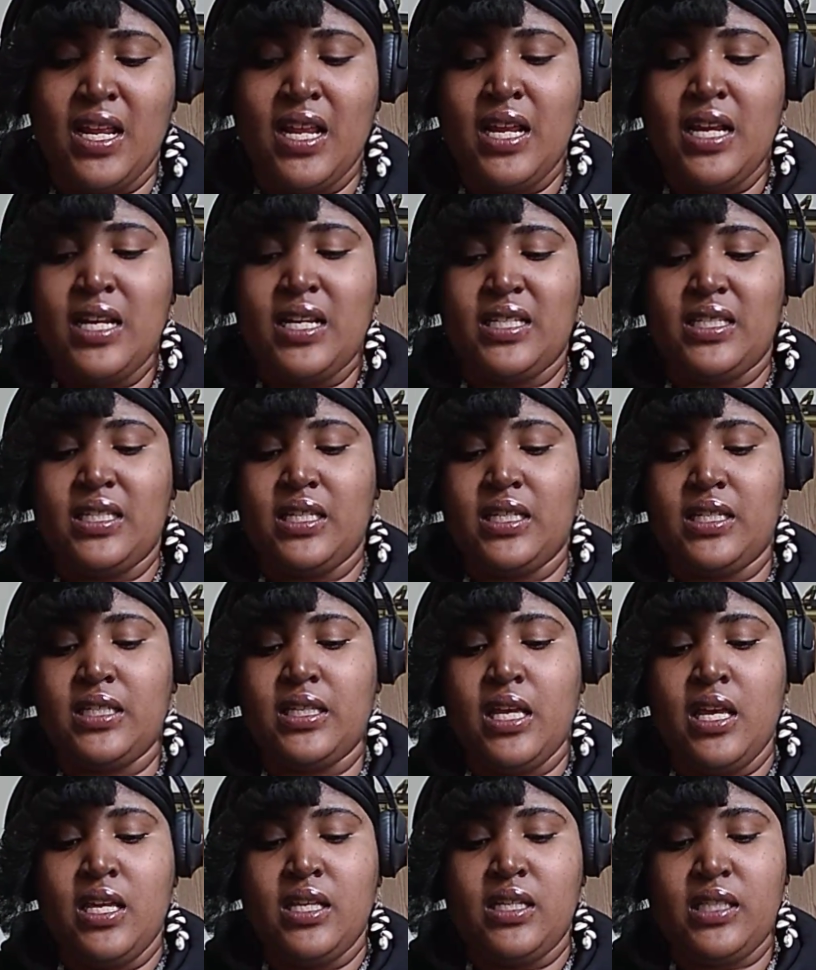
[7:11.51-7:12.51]
This is
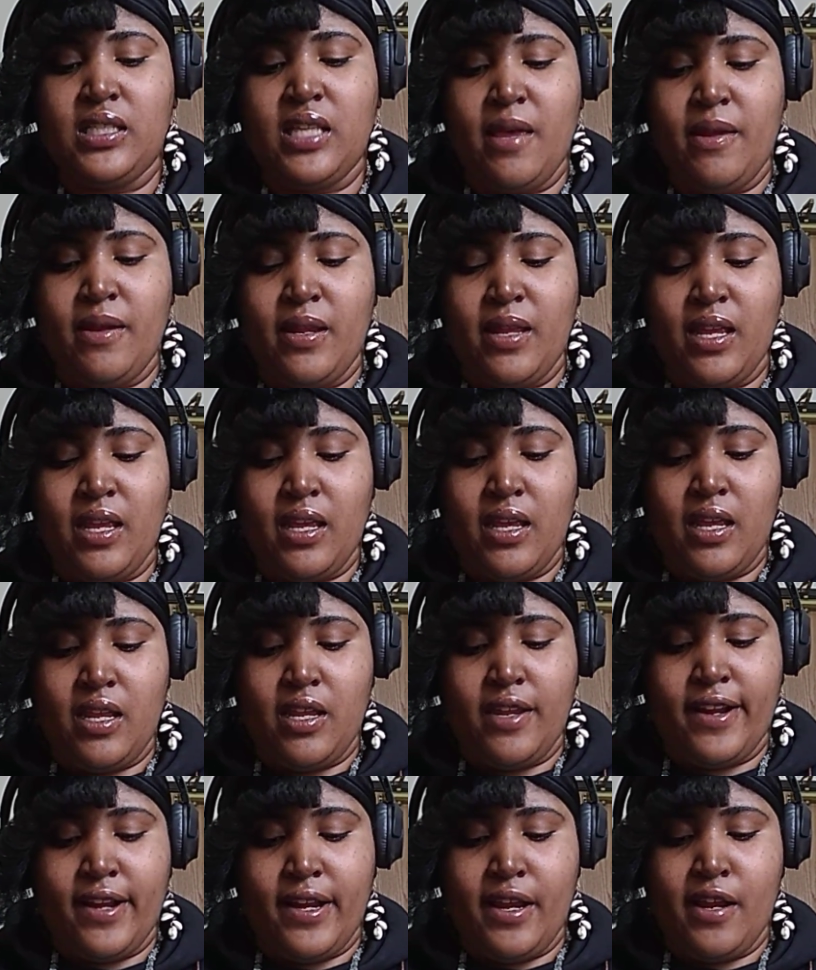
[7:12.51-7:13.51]
standing in
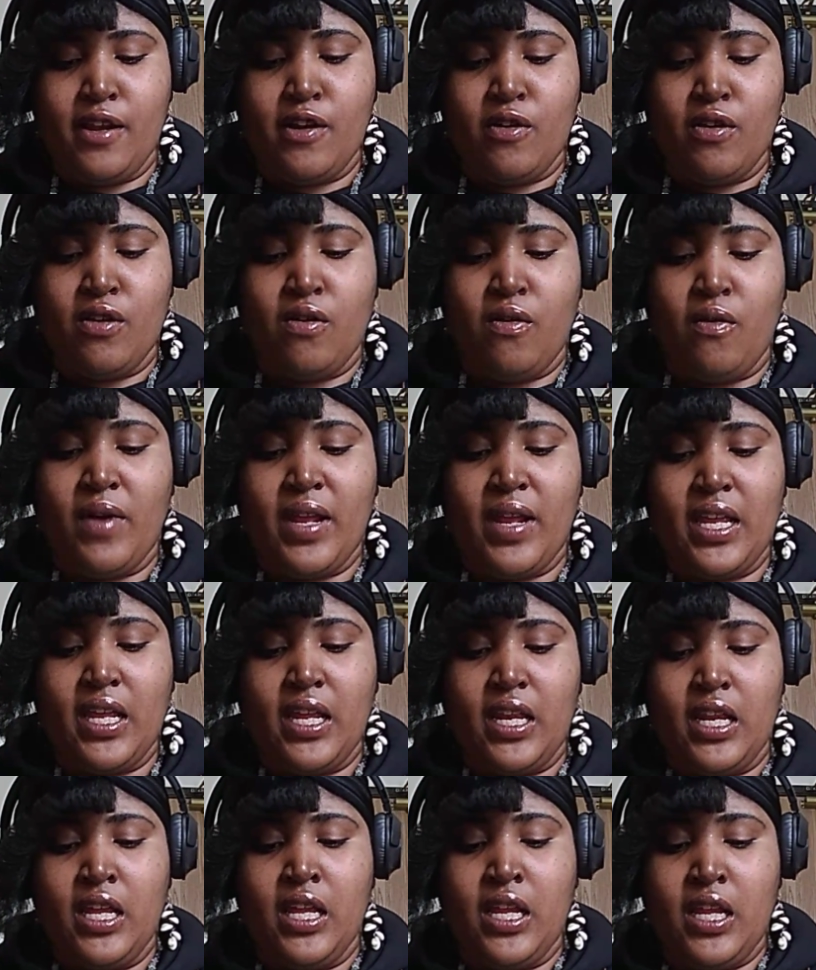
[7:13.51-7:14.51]
your inner knowing and
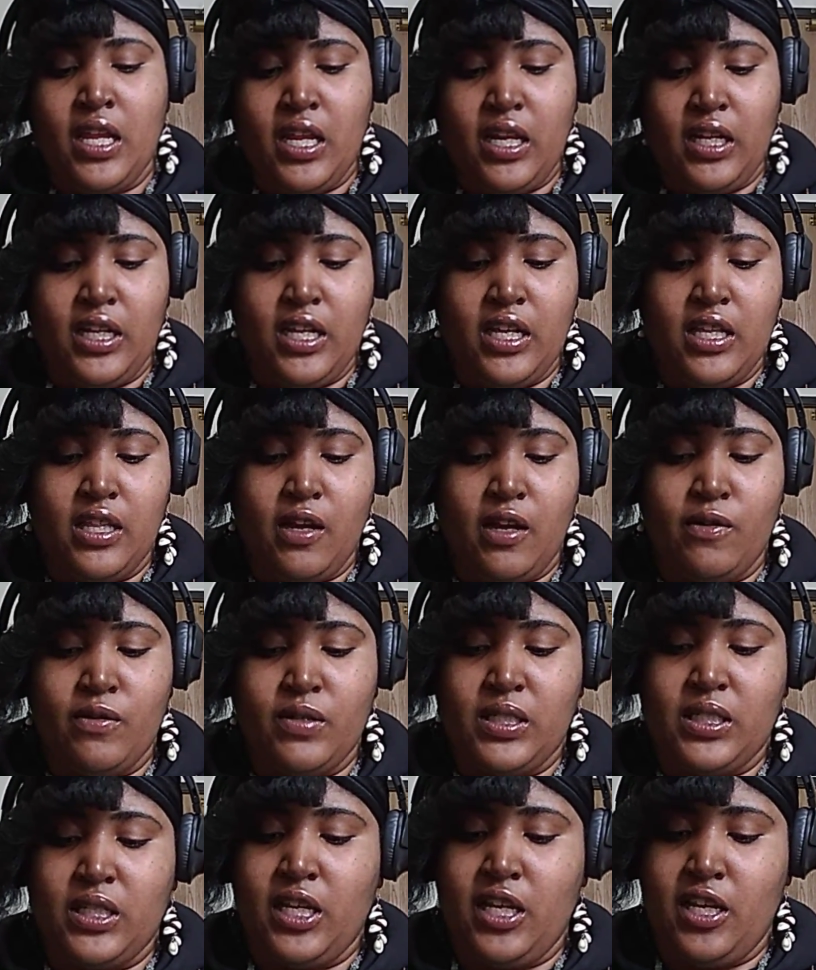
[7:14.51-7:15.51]
healing
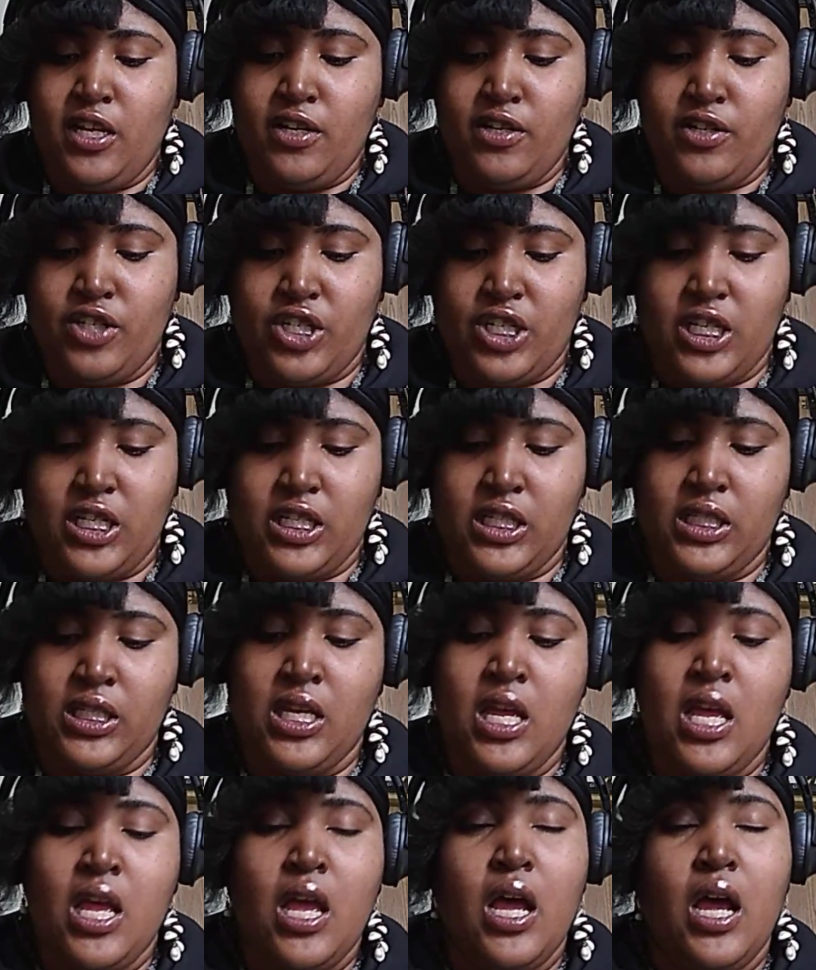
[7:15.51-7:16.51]
those energies,
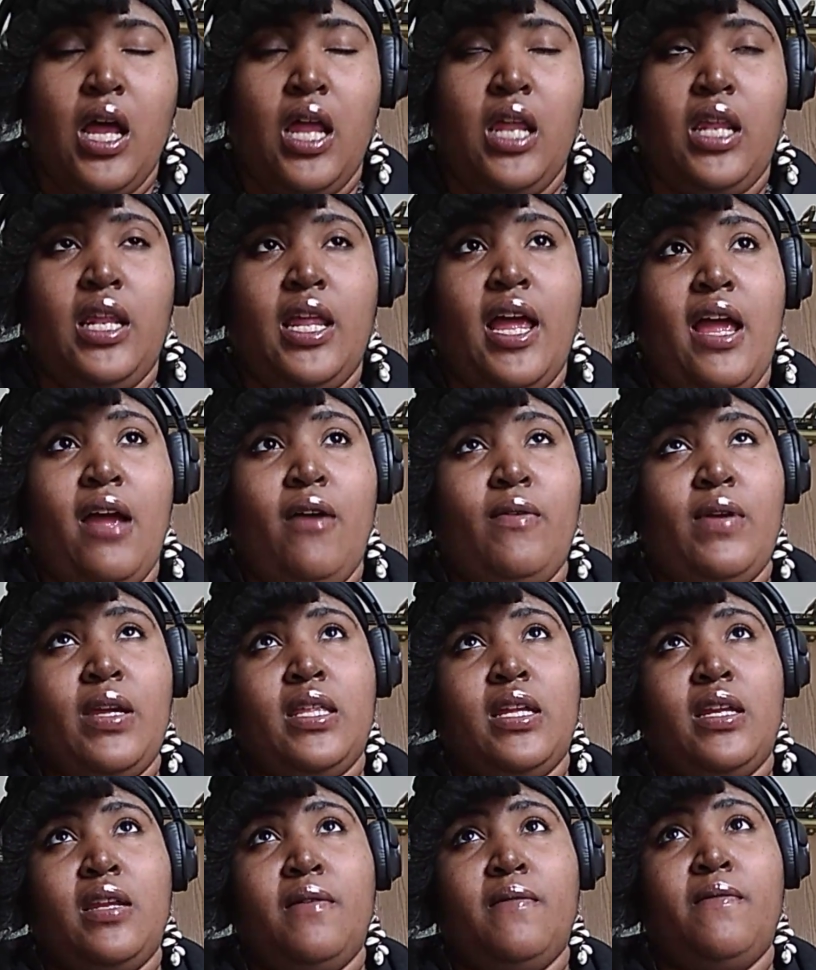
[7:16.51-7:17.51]
allowing the
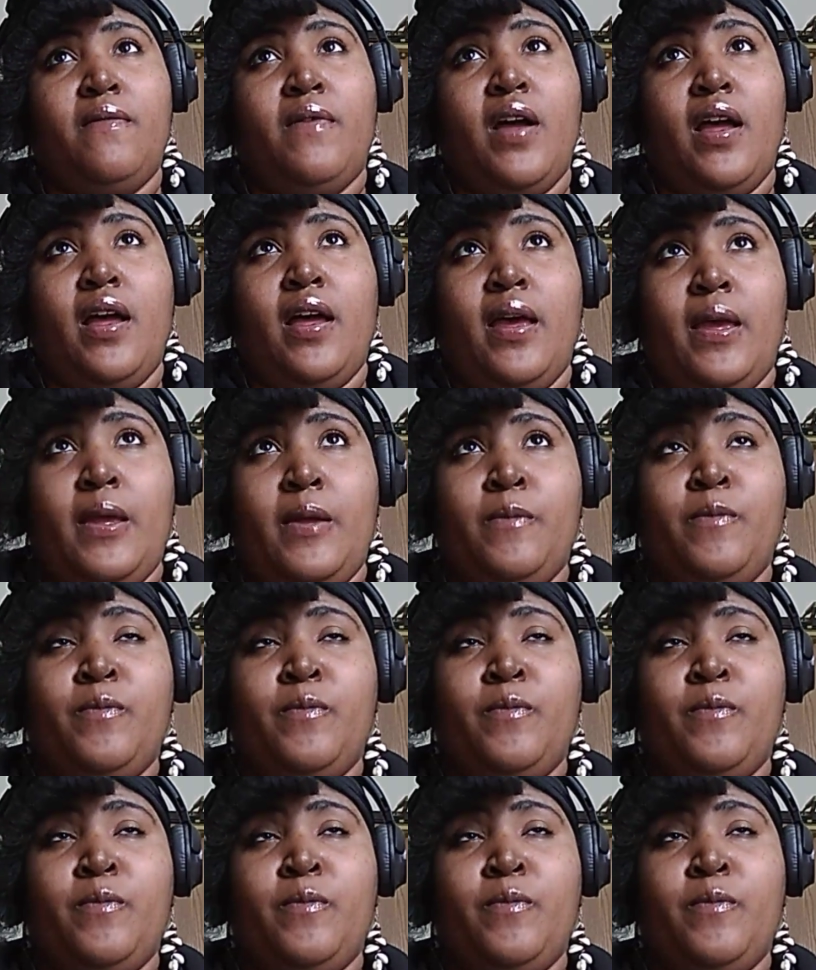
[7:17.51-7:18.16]
divine